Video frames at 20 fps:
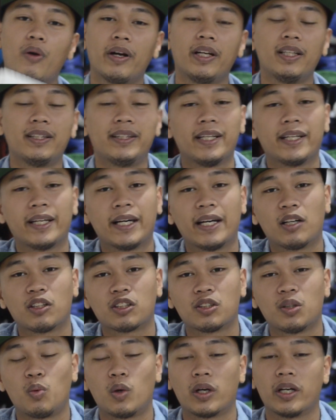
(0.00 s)
anything
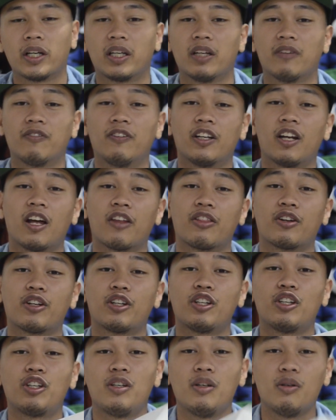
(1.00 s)
else, I want to give another
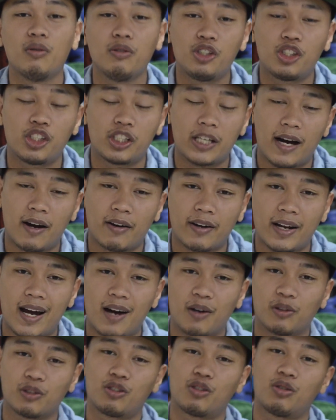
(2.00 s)
huge shout
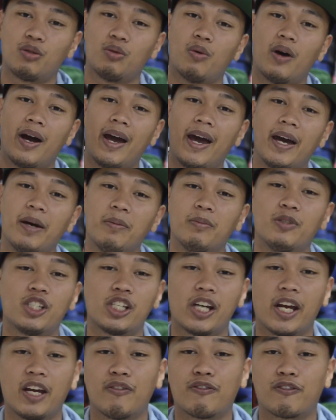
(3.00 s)
out to
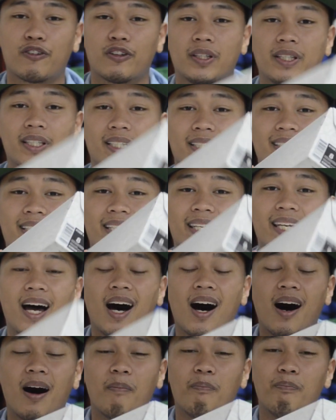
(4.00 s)
MJ for this
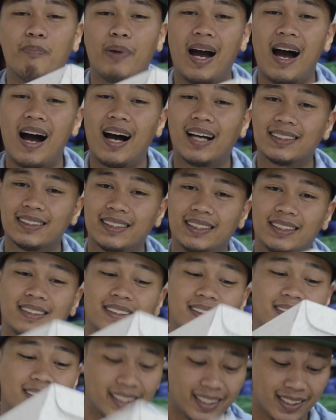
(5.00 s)
lob pass
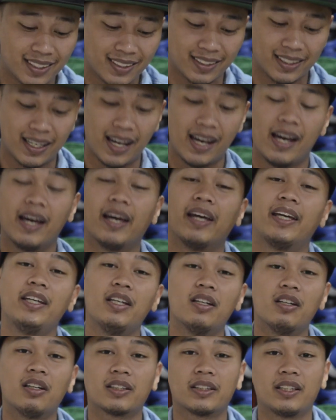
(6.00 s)
assist. He
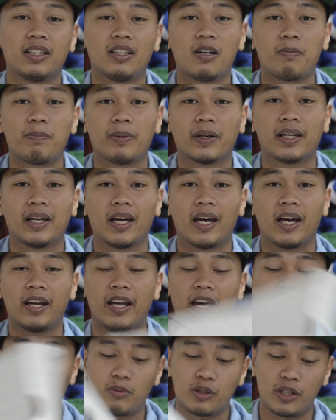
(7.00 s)
hooked it up again,
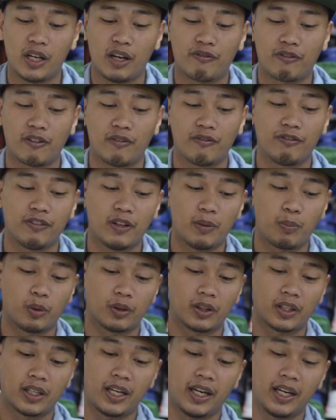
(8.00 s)
MJ from Flip
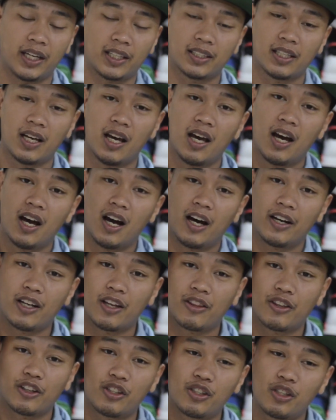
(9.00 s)
With Kicks.
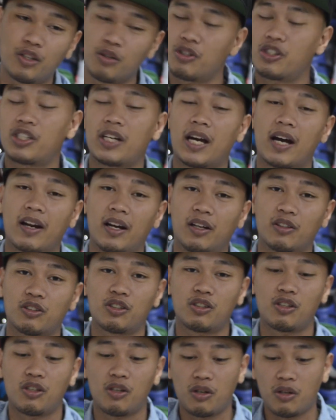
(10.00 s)
Another huge shout out
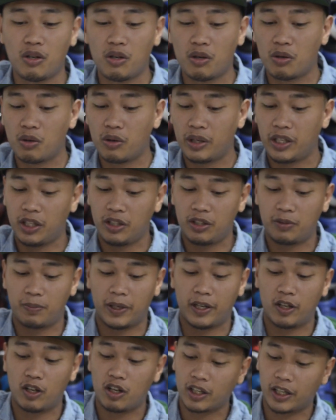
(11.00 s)
to you. He's
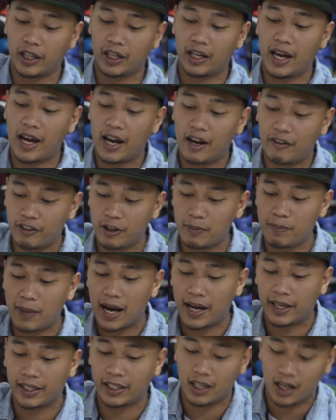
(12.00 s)
been hooking
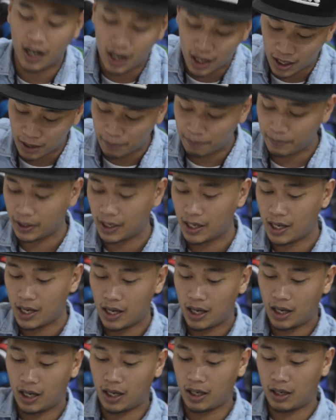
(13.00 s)
everybody up.
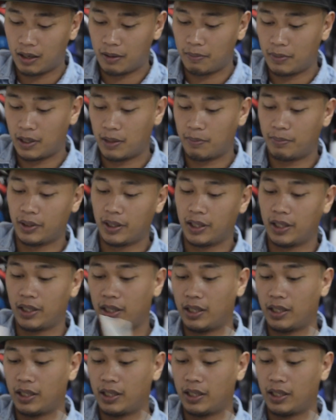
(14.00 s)
Um, but